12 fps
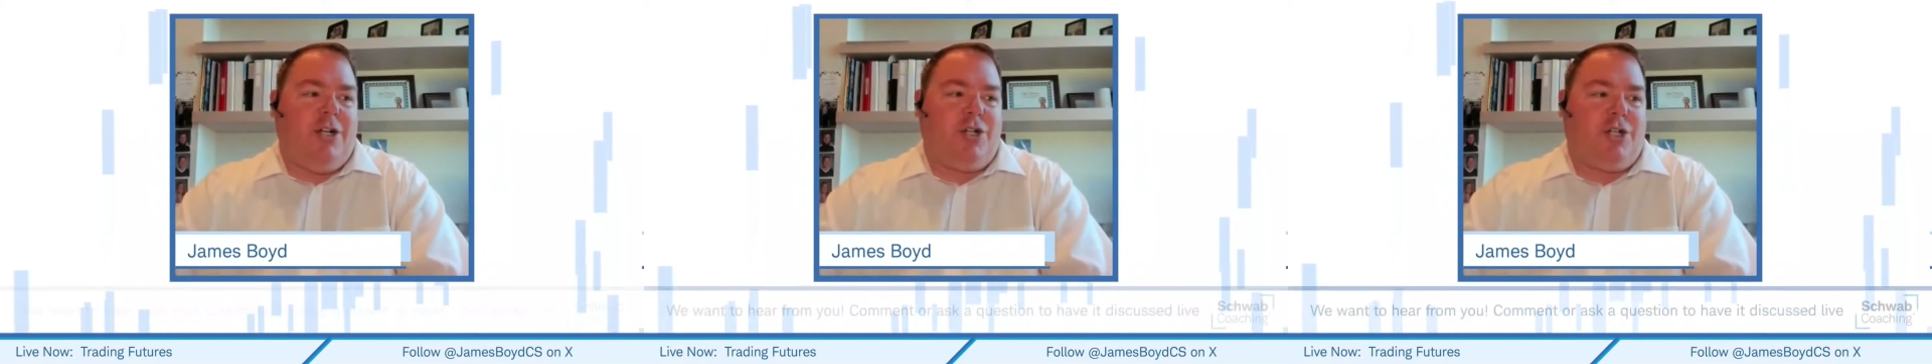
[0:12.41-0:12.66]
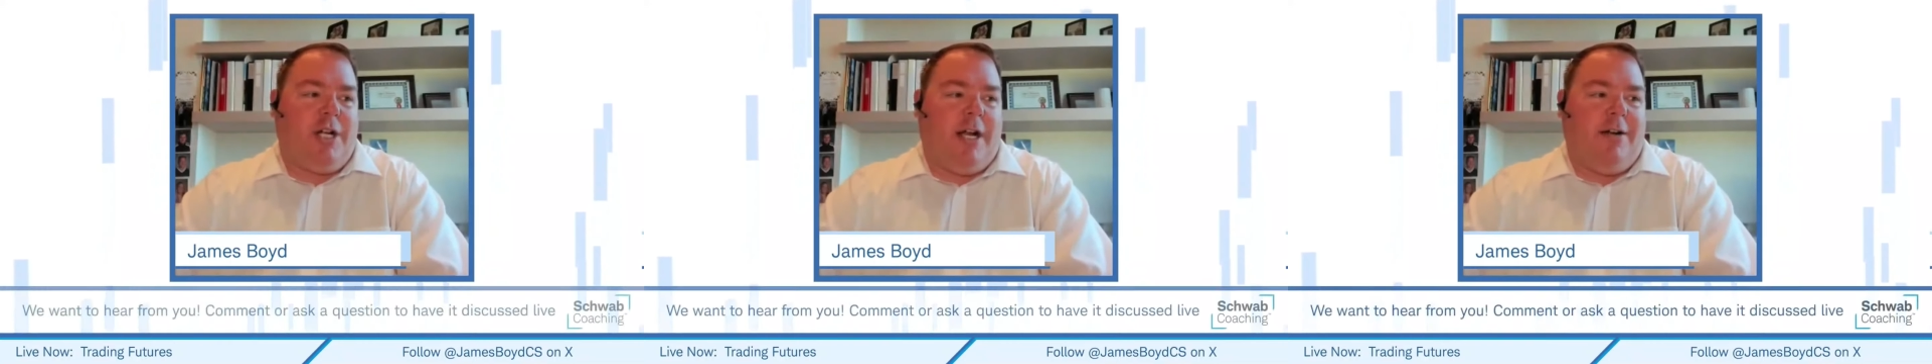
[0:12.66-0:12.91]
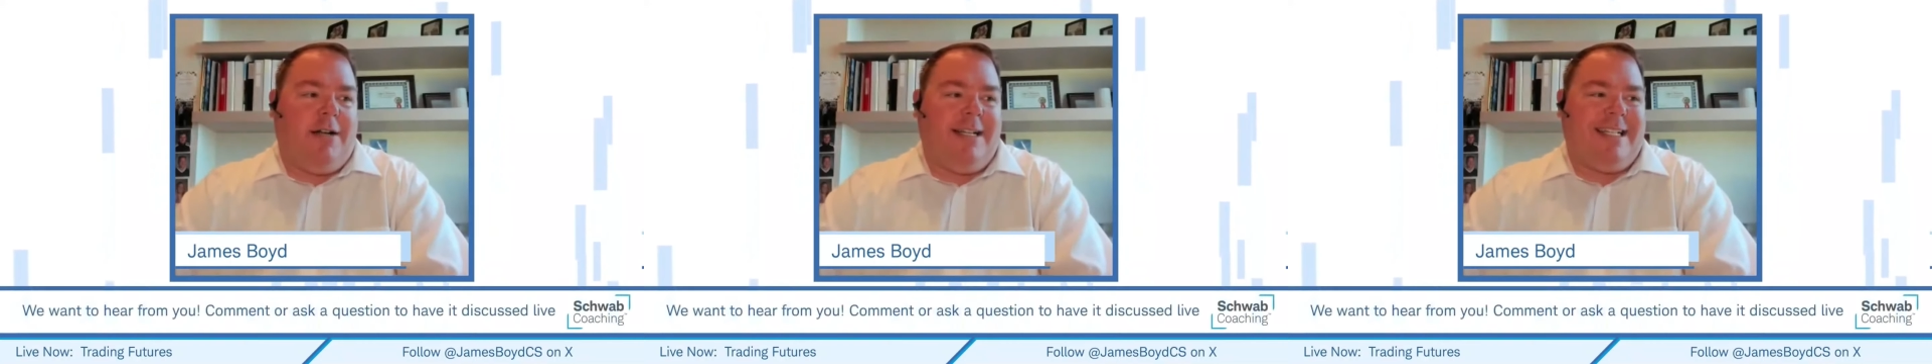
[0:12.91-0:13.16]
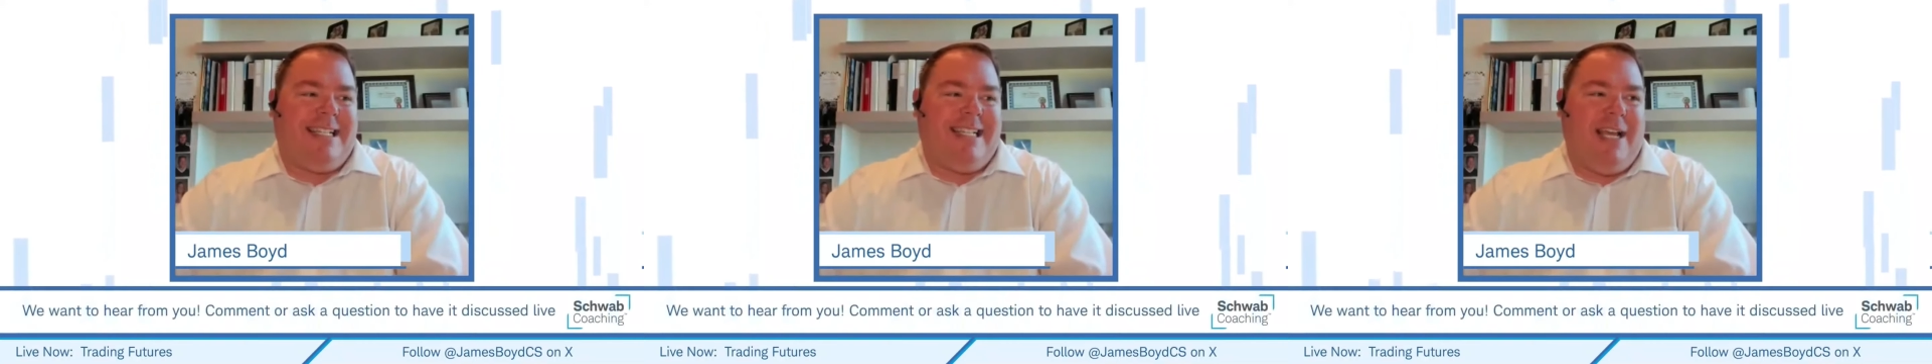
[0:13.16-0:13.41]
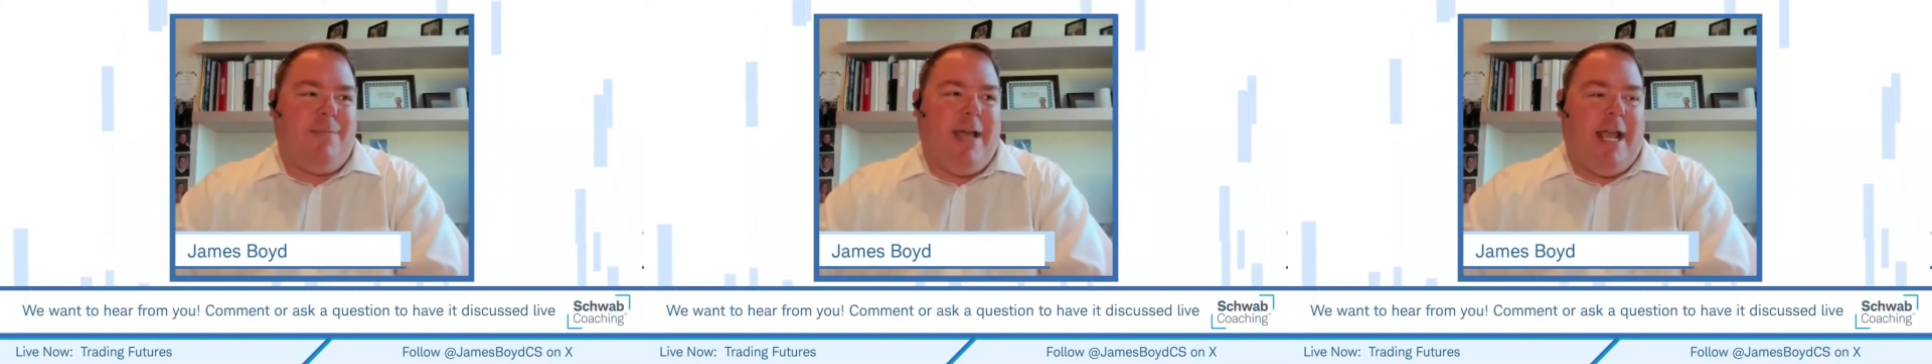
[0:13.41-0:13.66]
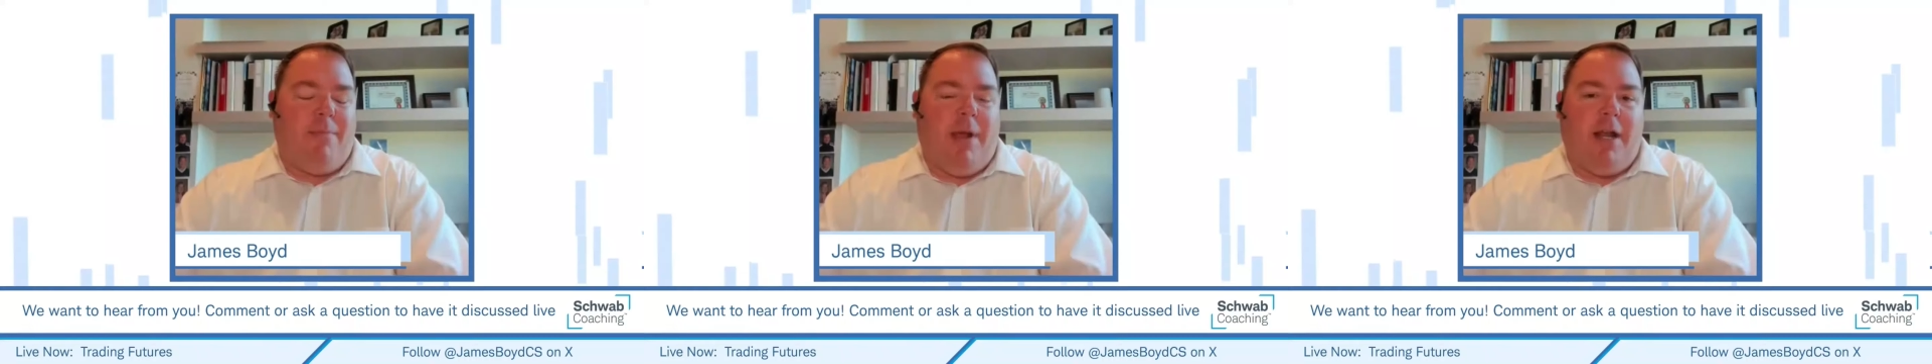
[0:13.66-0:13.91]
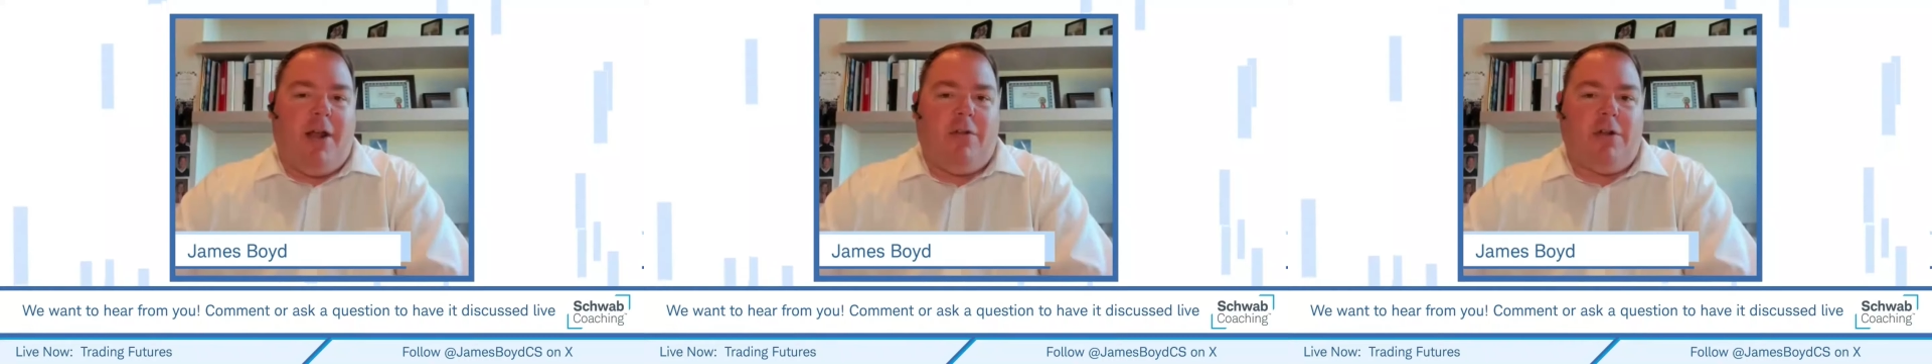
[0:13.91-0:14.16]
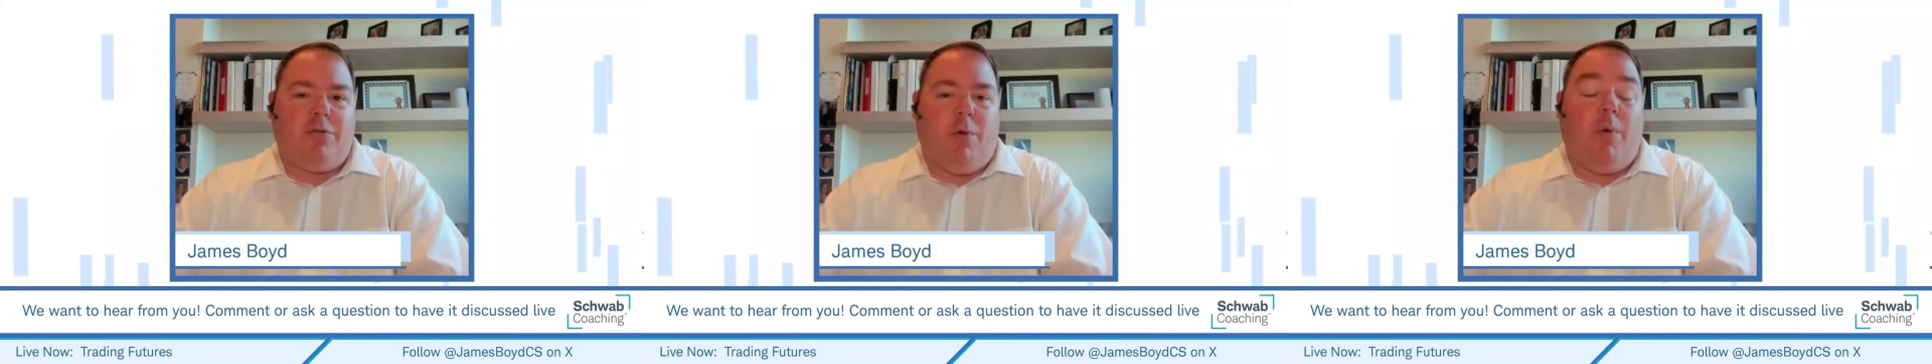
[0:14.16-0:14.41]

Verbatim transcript: Sharon, Sim, and many others.